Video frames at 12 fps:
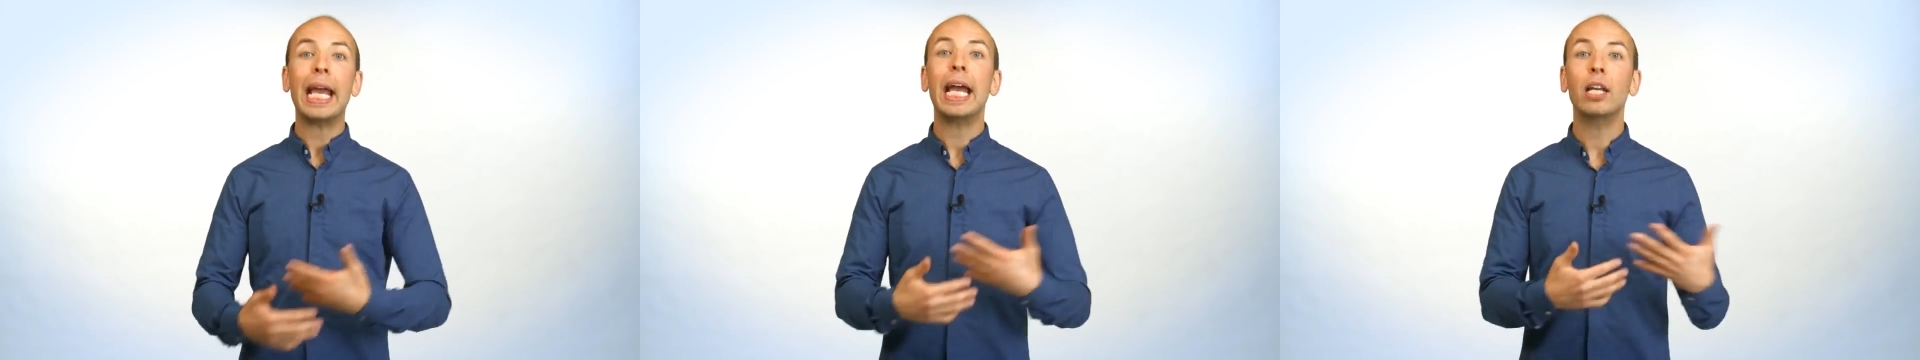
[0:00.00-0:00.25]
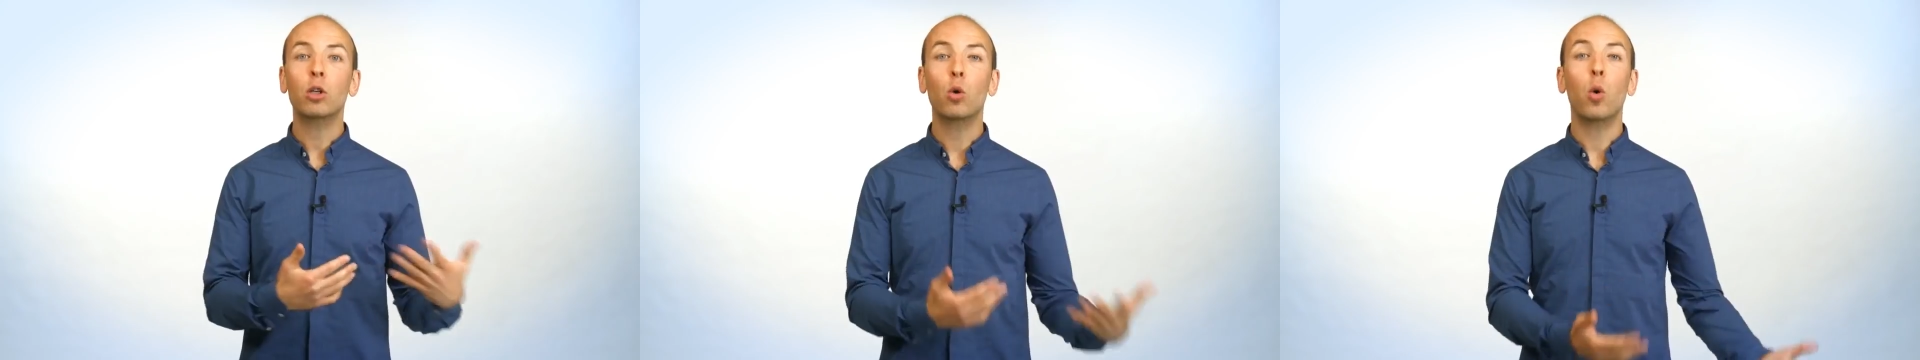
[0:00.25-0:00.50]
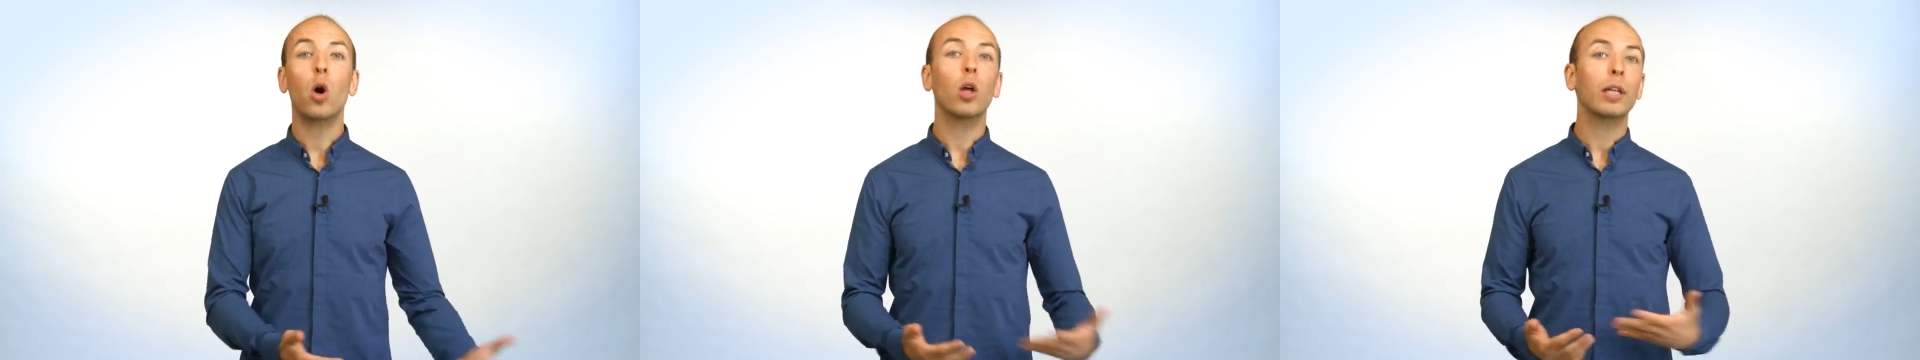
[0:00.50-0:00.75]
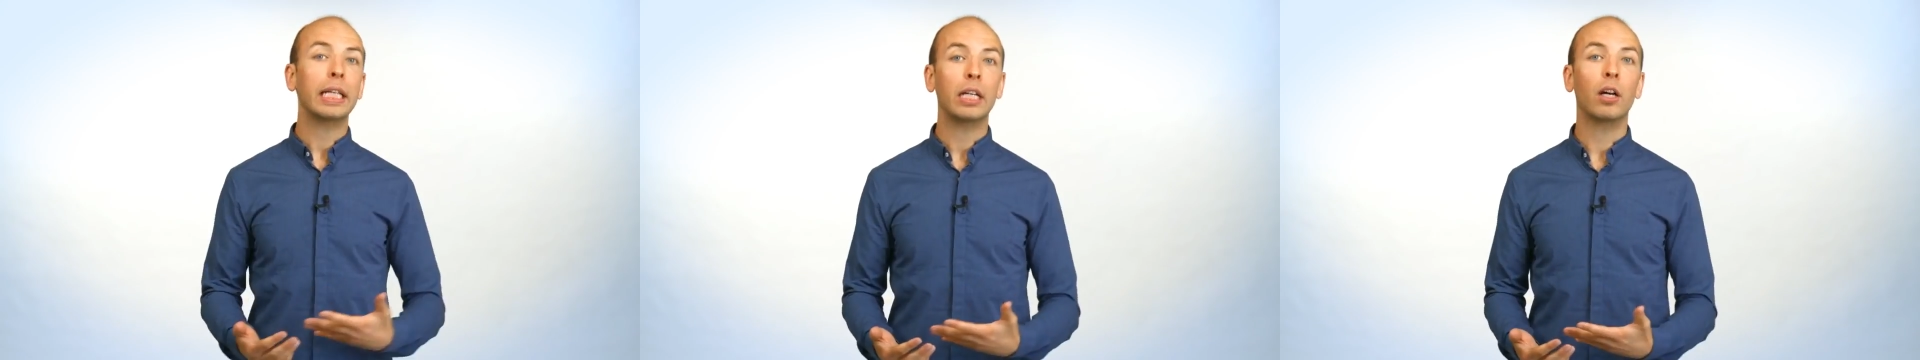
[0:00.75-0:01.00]
and
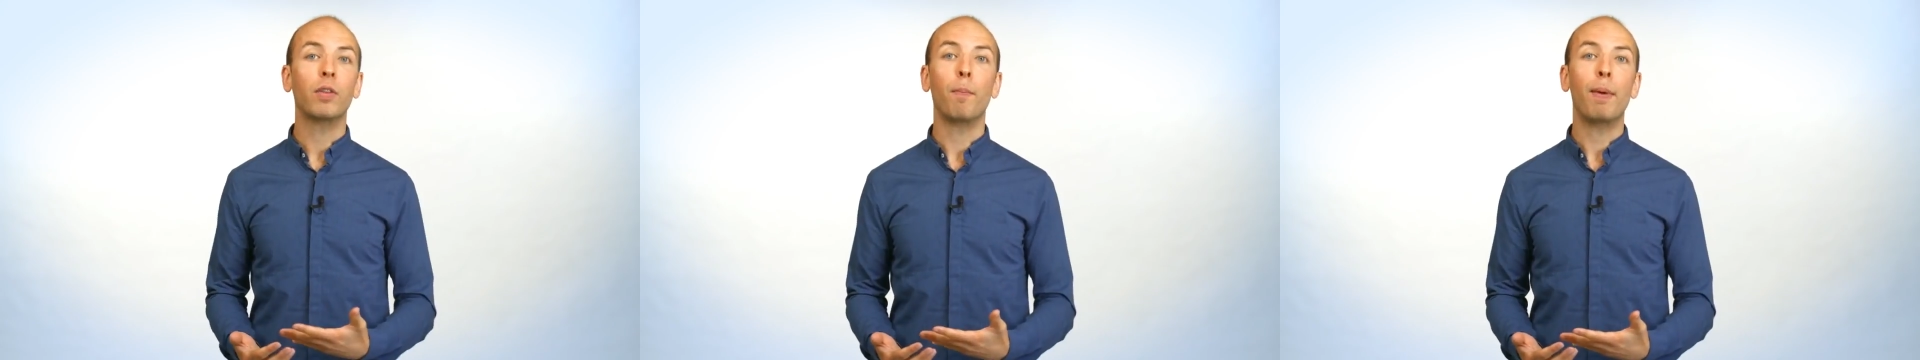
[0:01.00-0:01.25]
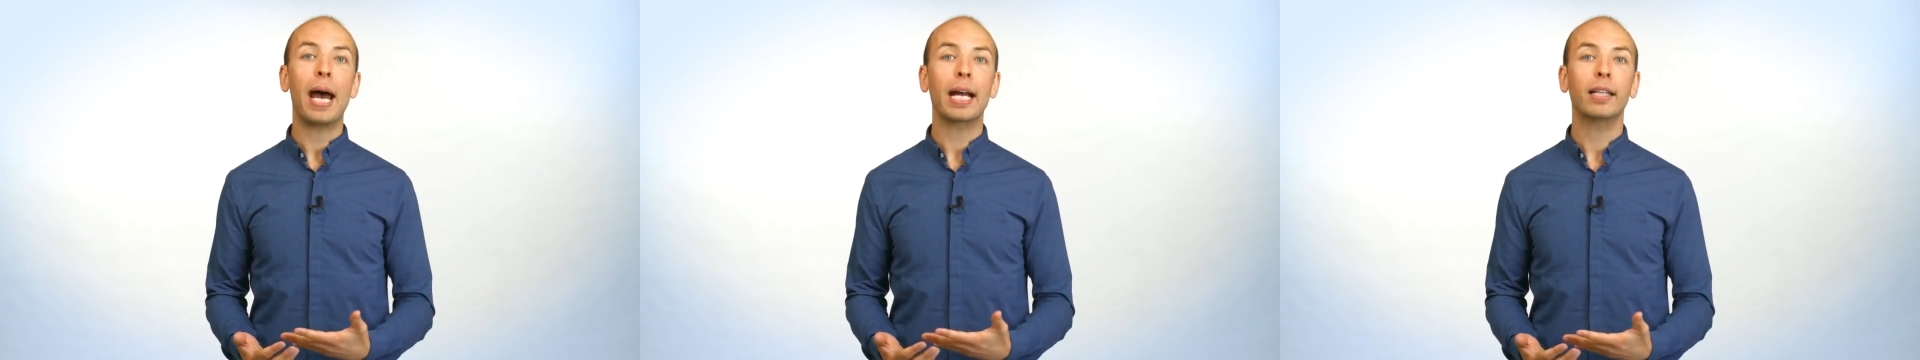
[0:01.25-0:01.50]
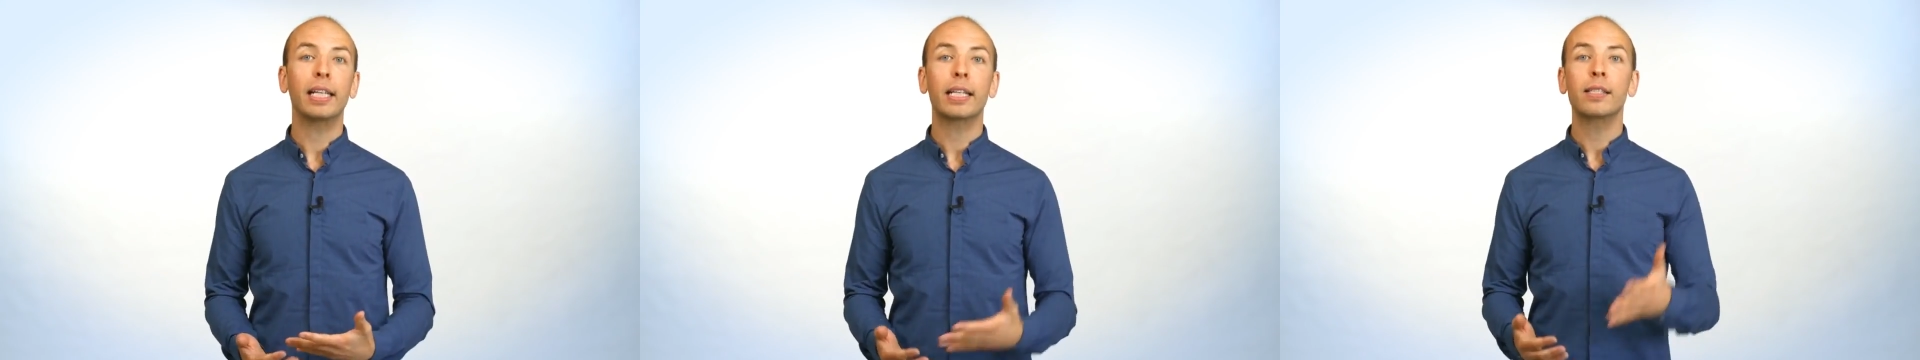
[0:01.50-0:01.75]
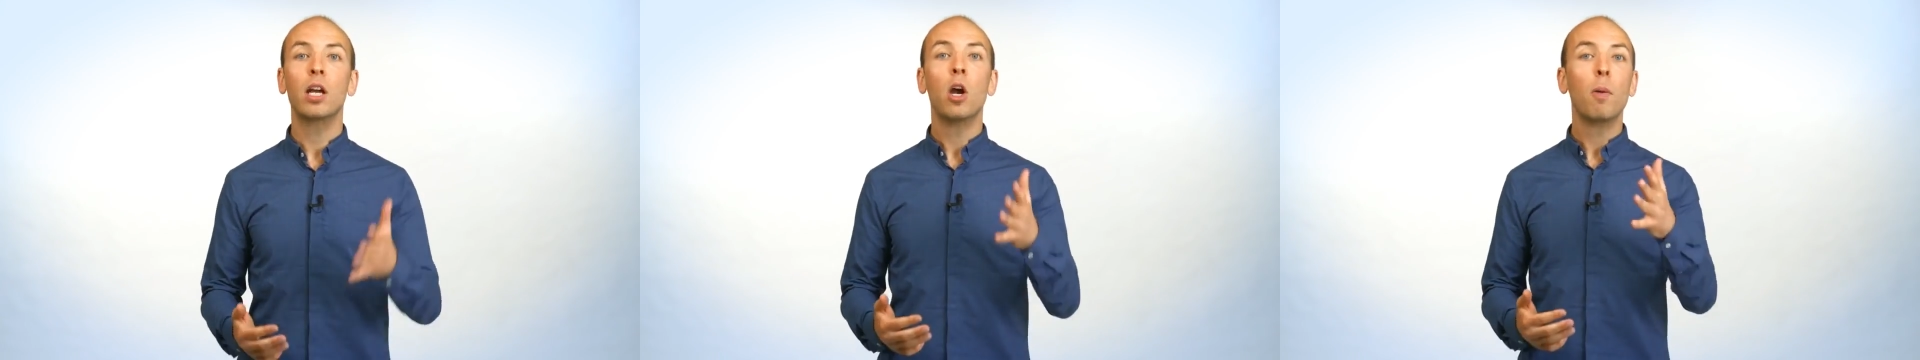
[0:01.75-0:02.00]
quality of the
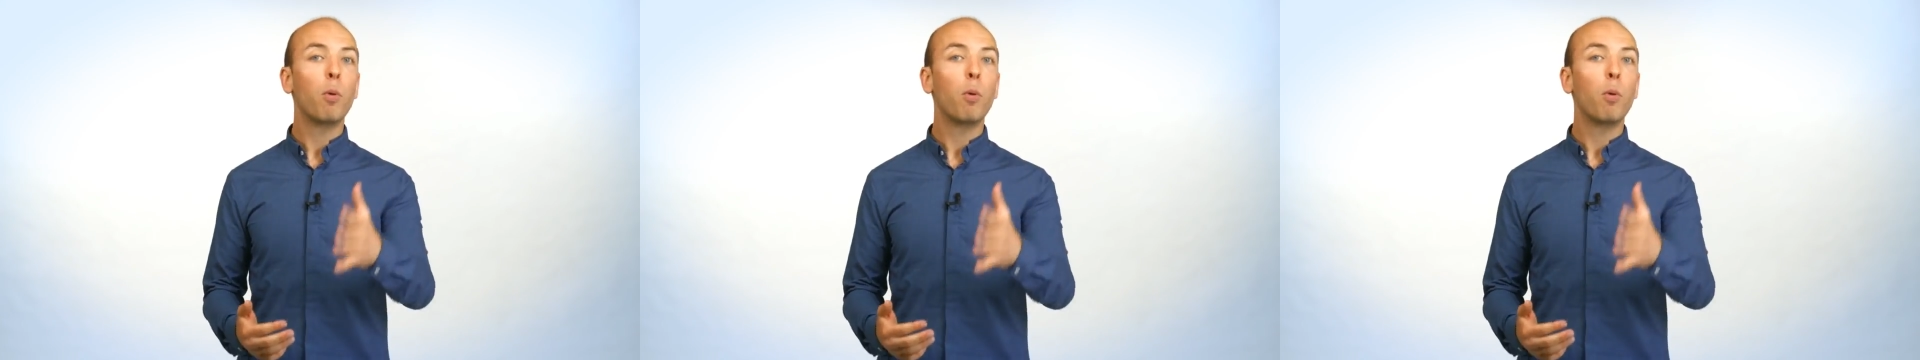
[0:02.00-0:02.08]
backlinks